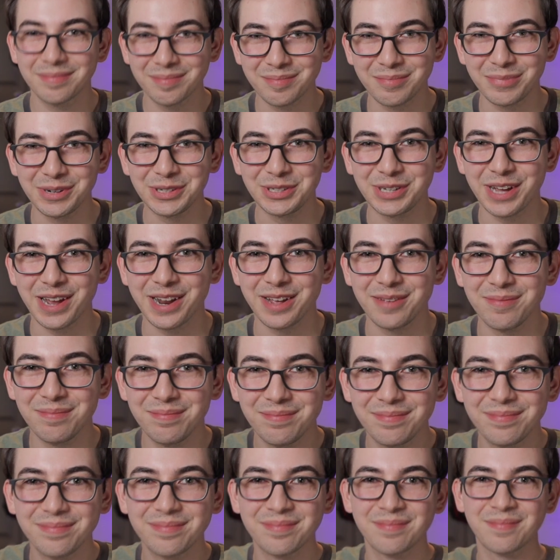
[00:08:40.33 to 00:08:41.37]
Appreciate it.
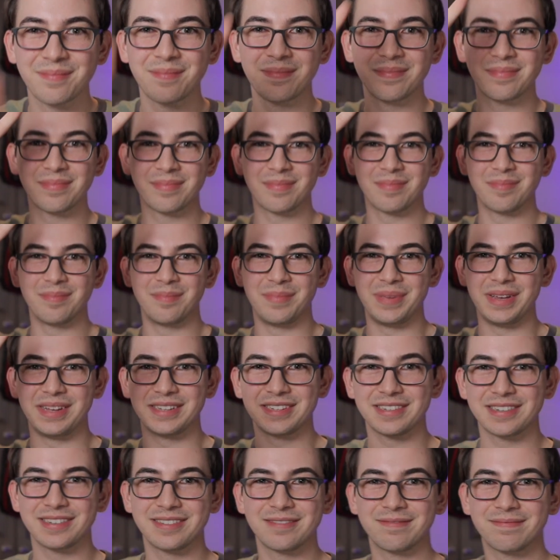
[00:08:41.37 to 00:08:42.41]

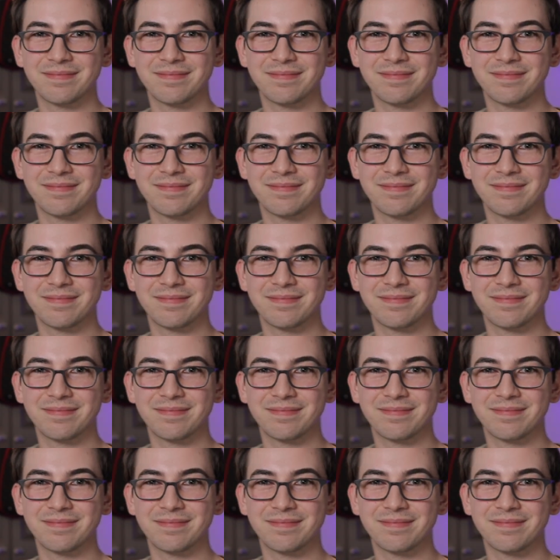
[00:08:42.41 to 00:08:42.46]
Peace.